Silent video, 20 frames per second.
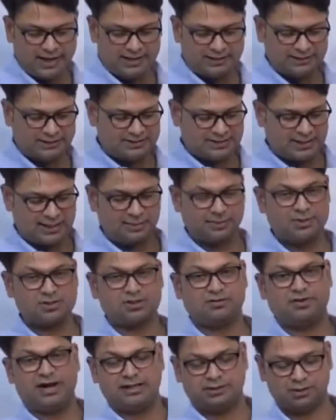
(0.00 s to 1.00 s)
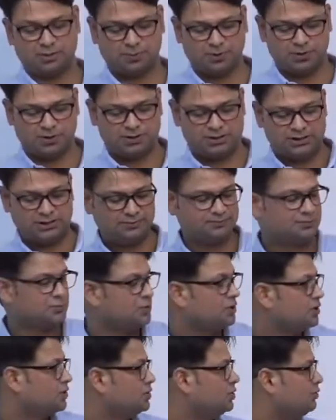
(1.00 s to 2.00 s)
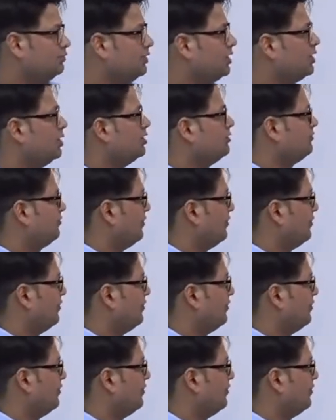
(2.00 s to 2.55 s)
at the syllabus of anthropology, you will not